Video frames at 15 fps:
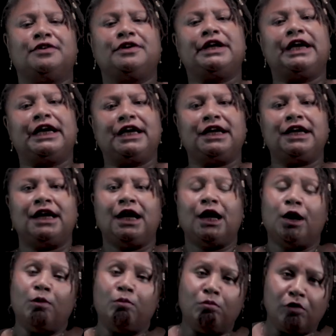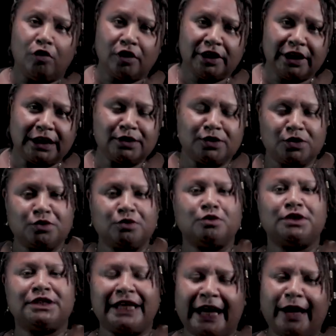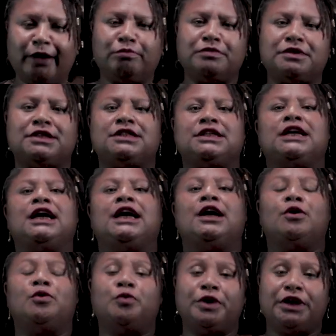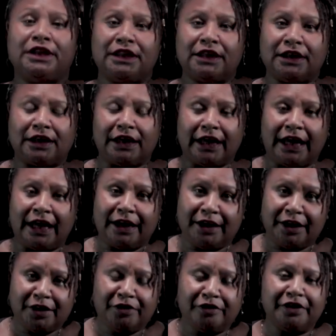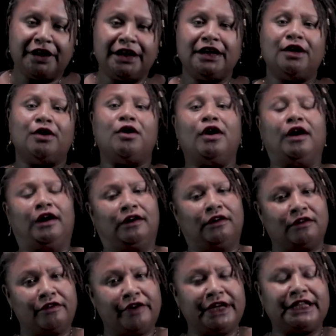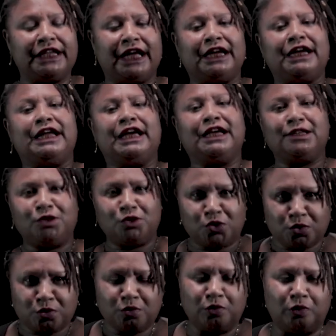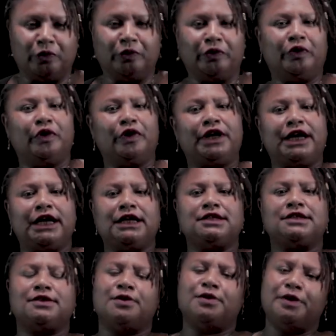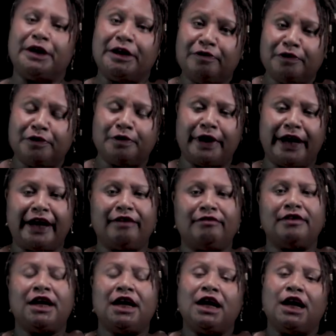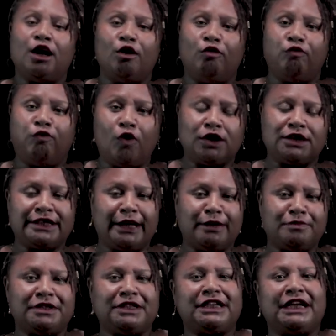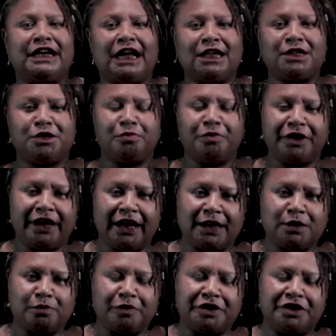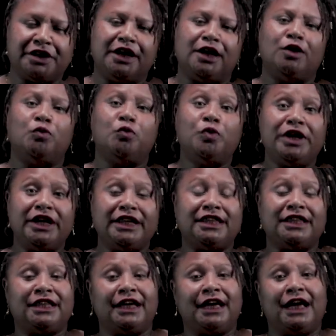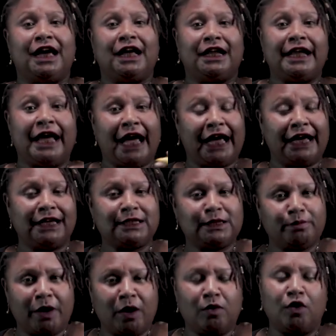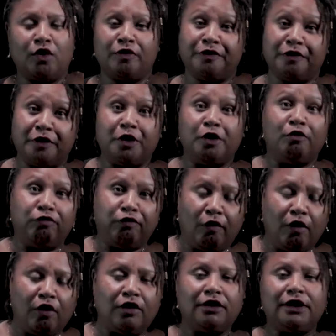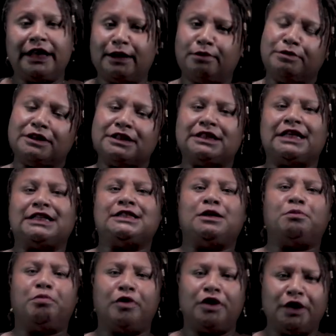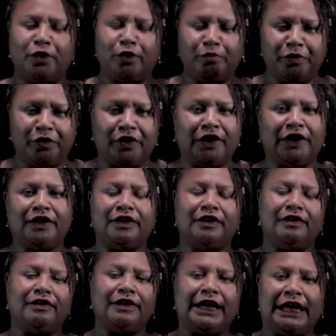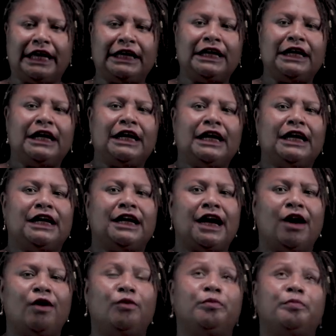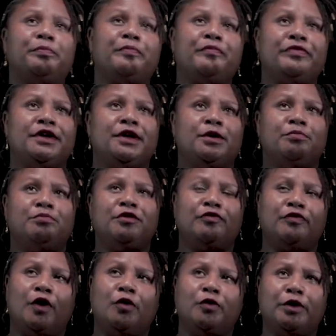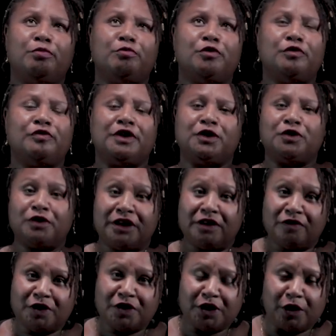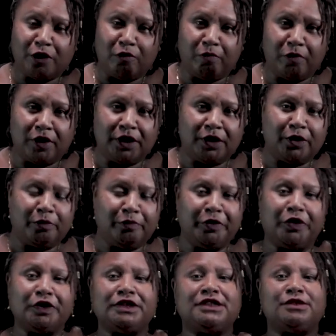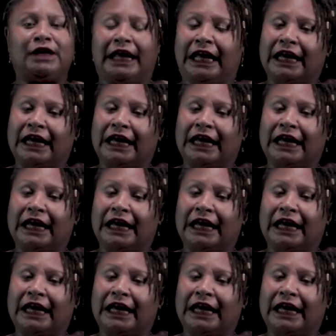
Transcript: okay? More than 2 terms with a degree greater than 2, okay? So if you have 4 terms in an algebraic expression with the highest power of 3 or 4, that means that's a polynomial, okay? Now, before we move into division of polynomials,